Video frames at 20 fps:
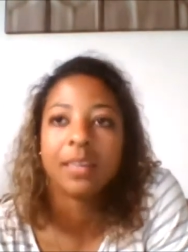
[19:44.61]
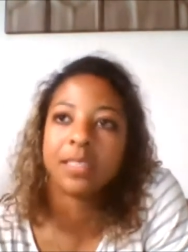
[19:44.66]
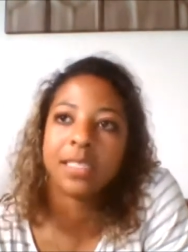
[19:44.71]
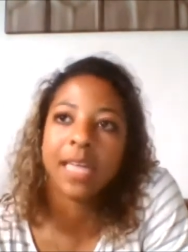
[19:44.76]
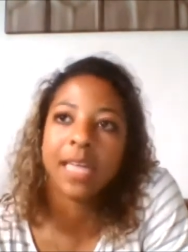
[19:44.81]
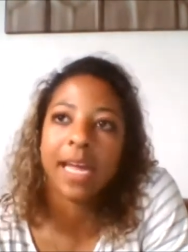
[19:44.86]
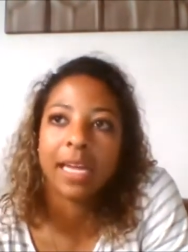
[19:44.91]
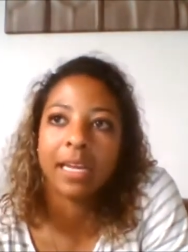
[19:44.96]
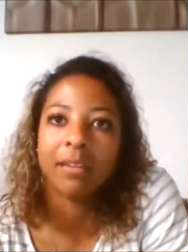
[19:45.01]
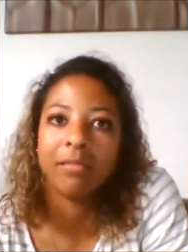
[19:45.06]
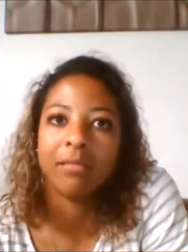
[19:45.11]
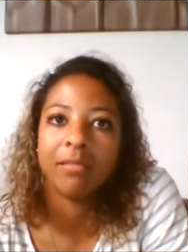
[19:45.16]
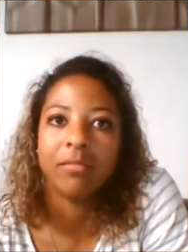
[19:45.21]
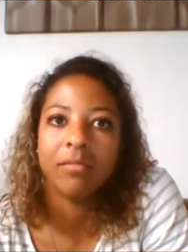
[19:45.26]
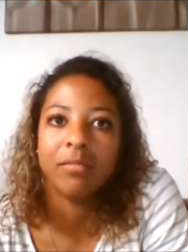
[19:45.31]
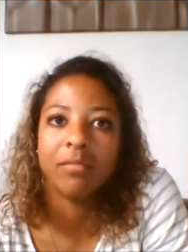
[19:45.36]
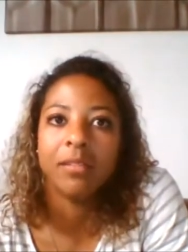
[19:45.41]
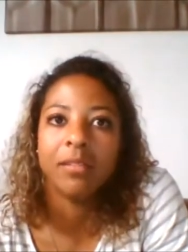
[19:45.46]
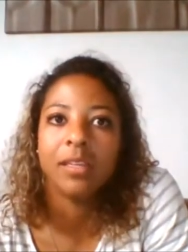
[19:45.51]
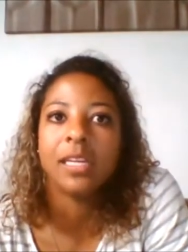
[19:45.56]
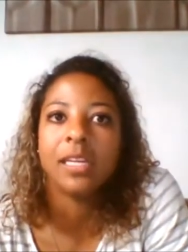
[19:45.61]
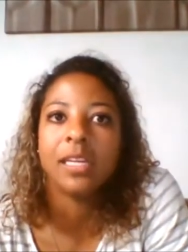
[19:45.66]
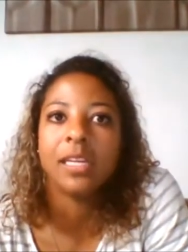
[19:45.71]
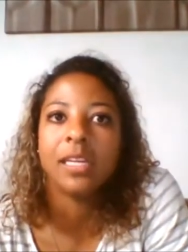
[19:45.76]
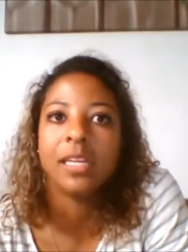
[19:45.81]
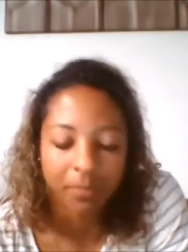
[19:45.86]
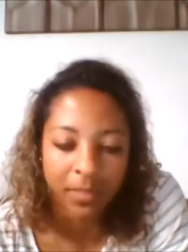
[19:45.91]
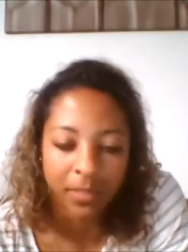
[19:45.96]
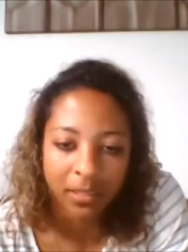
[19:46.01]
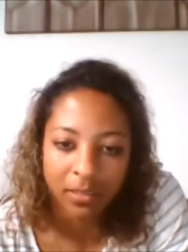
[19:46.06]
because they need
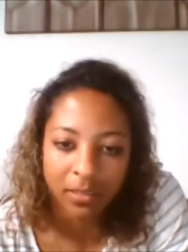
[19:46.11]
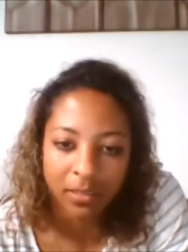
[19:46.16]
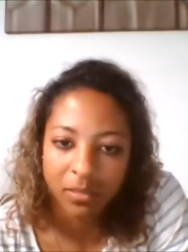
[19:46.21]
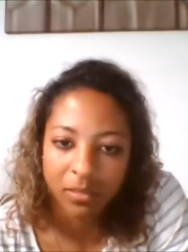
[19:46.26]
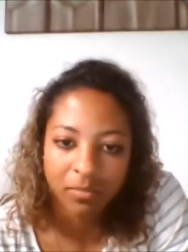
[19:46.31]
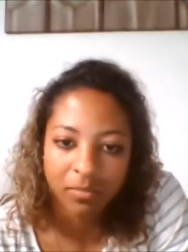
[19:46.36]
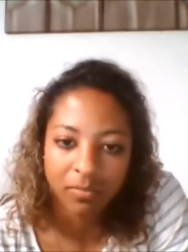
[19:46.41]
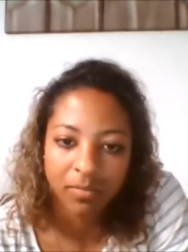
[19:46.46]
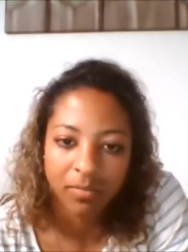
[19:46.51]
to pay the bills,